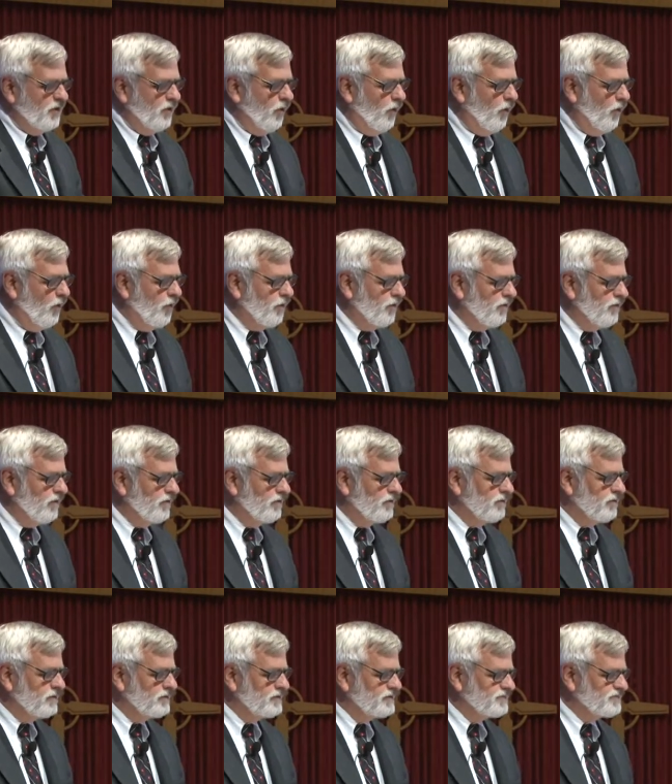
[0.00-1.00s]

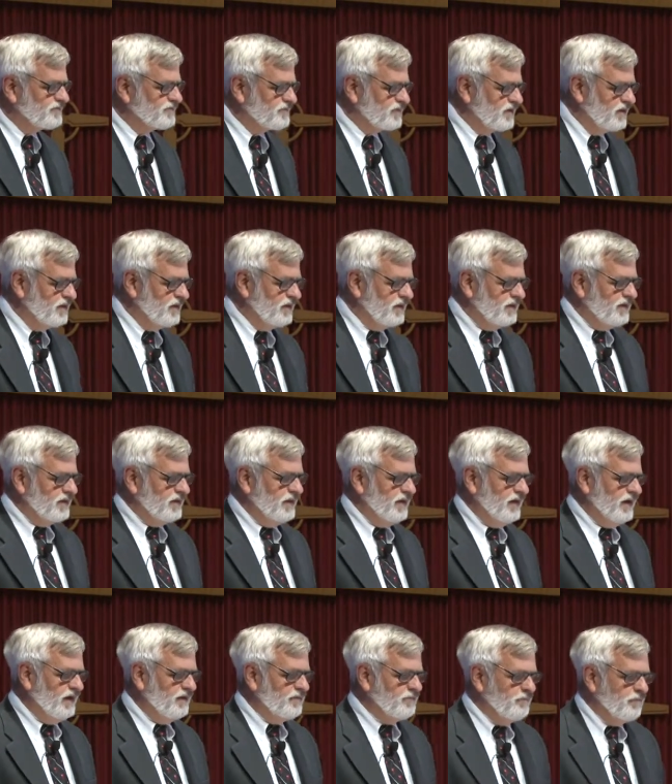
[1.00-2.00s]
Or
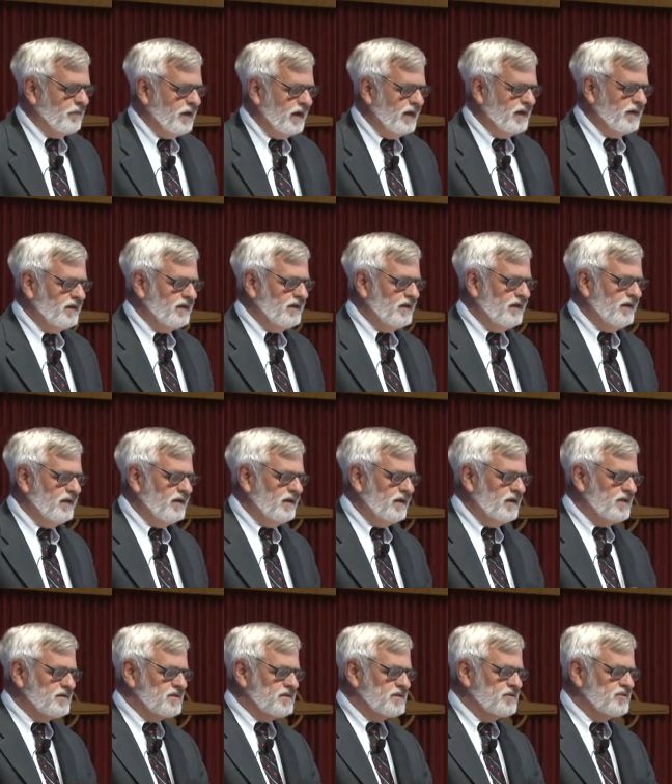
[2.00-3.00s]
it might lead
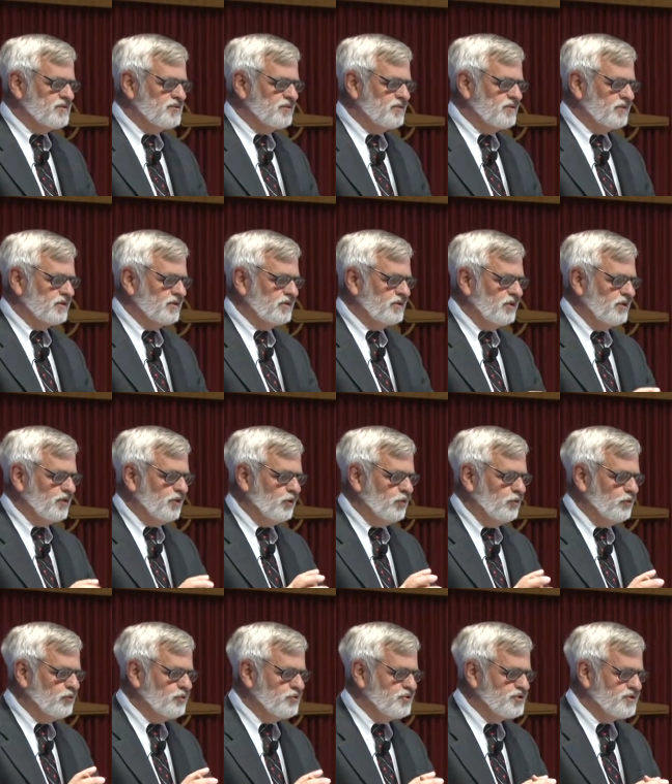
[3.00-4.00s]
us to the
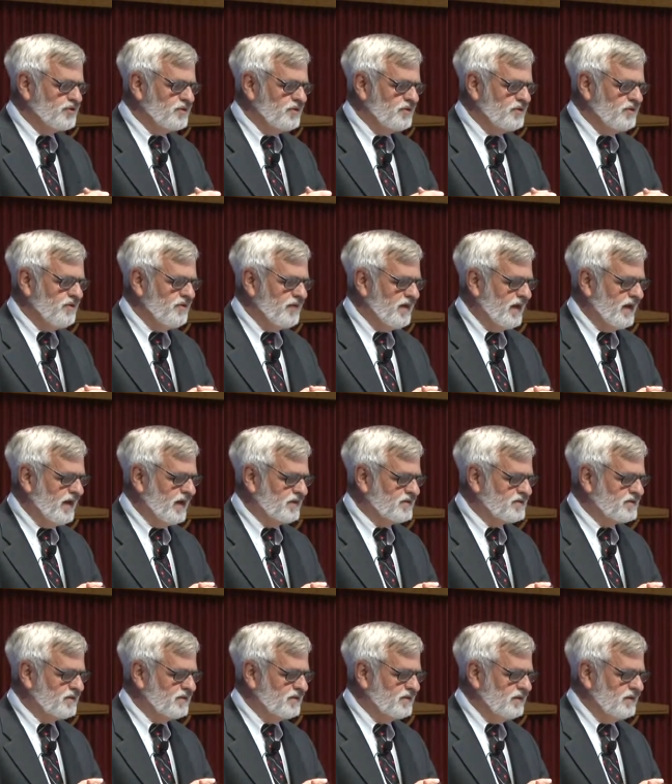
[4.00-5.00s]
conclusion
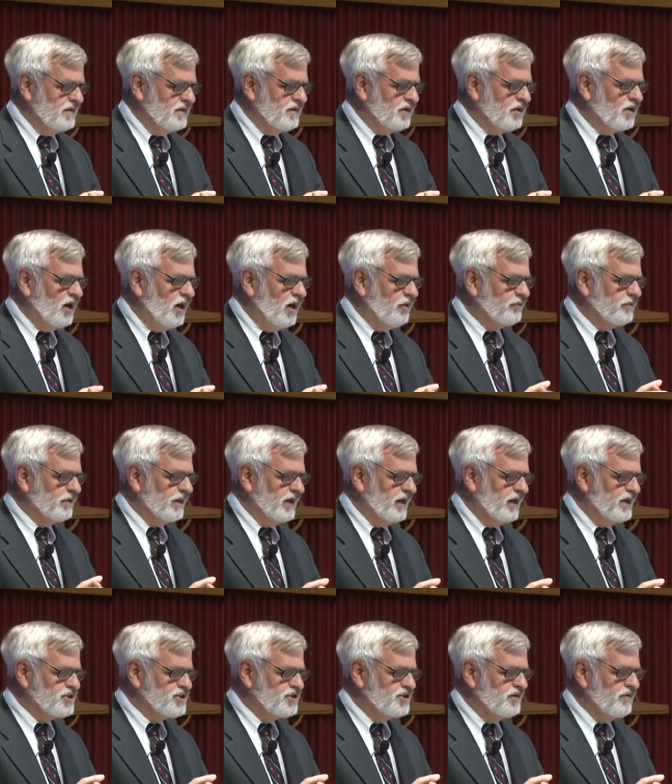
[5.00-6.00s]
that the
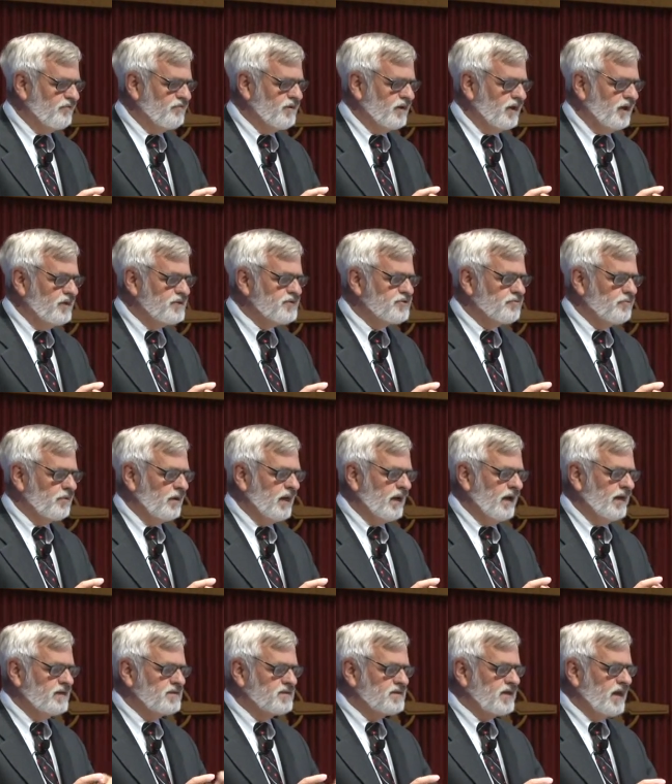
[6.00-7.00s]
congregation of the
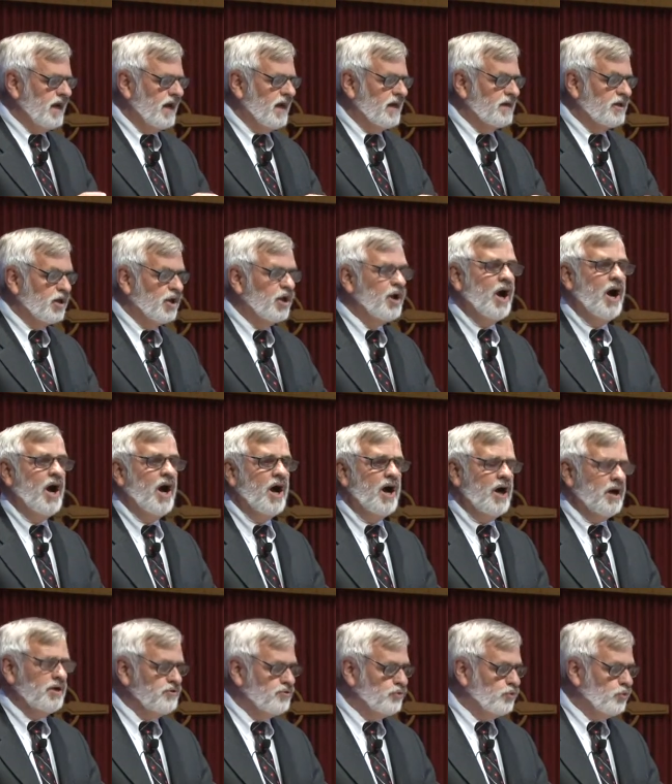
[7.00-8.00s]
Israelites had a
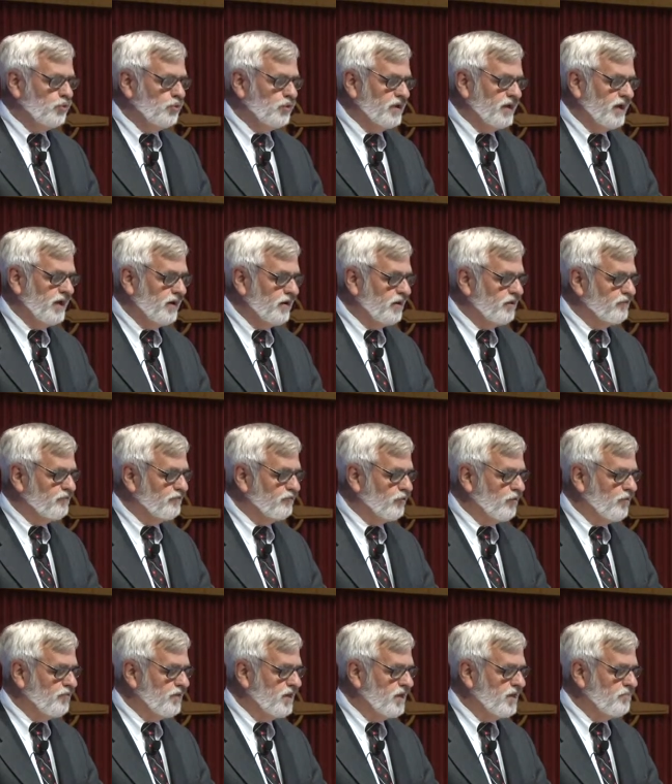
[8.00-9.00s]
God who cared
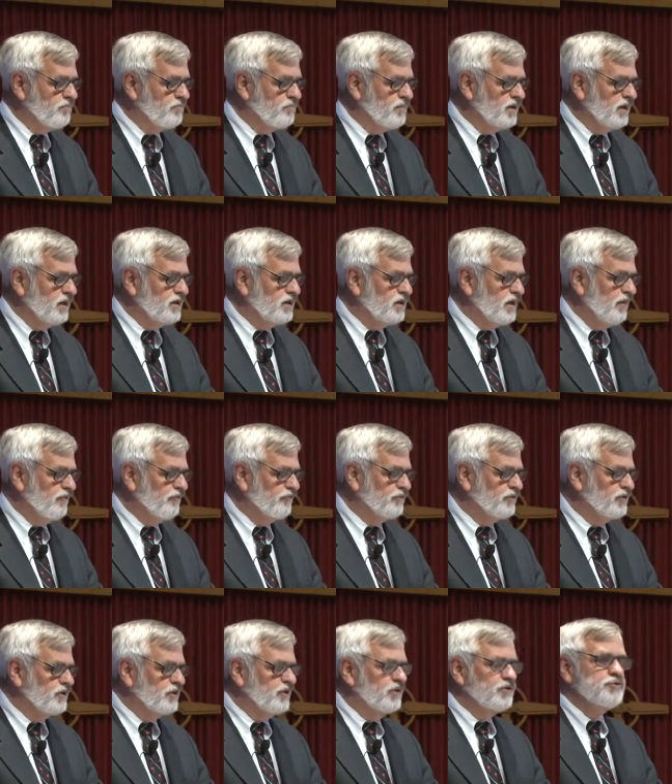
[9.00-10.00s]
for them
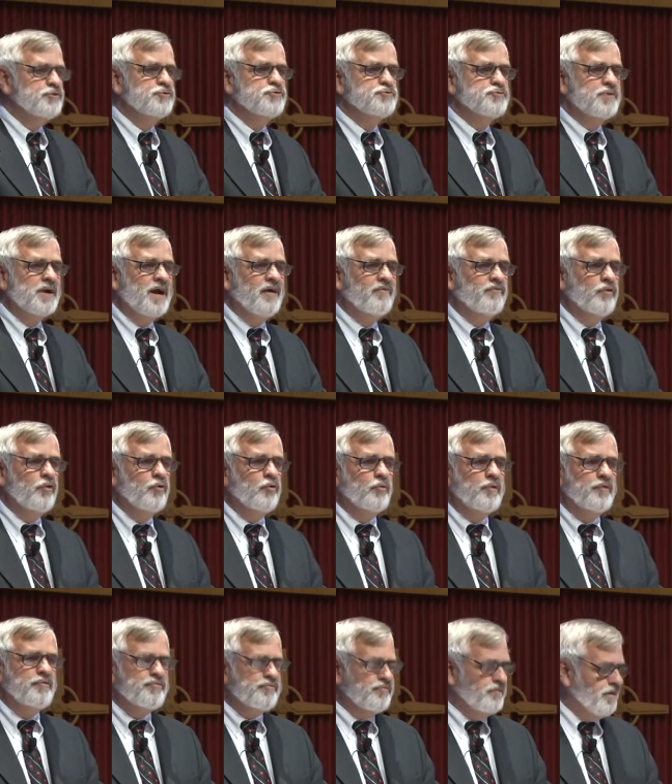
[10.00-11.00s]
enough to travel
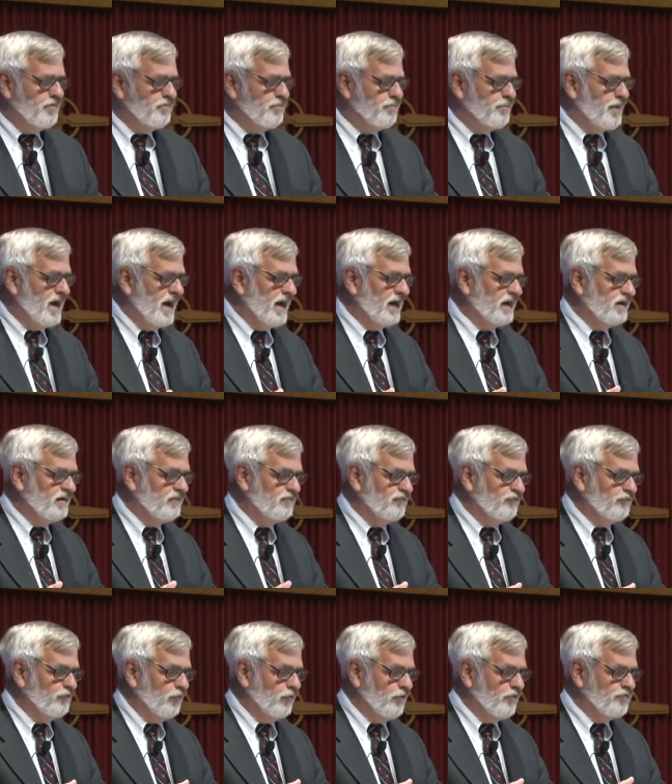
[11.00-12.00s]
with them back and
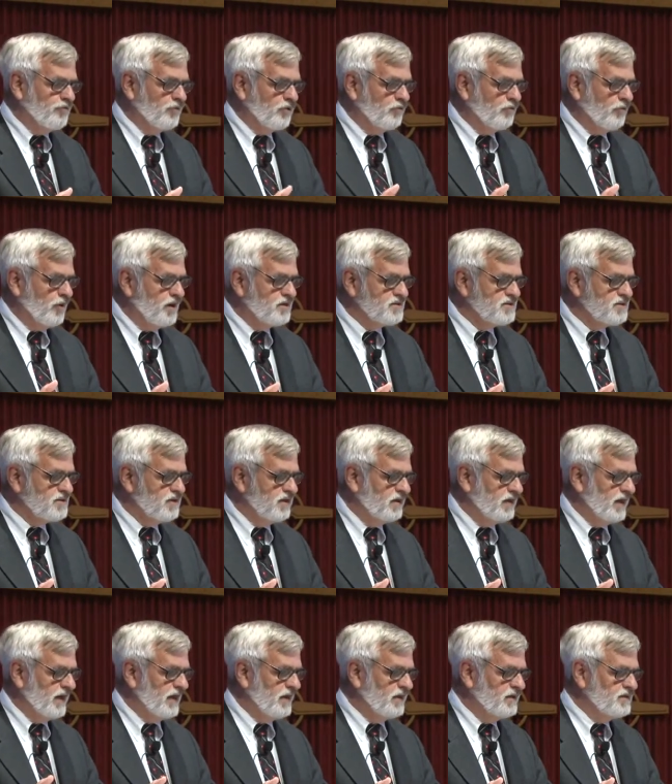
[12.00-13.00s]
forth across the
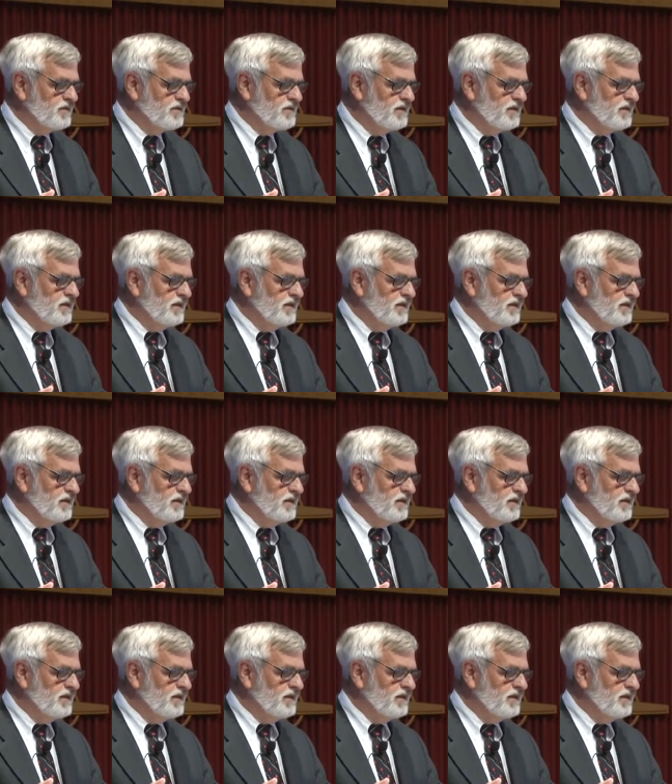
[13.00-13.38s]
land,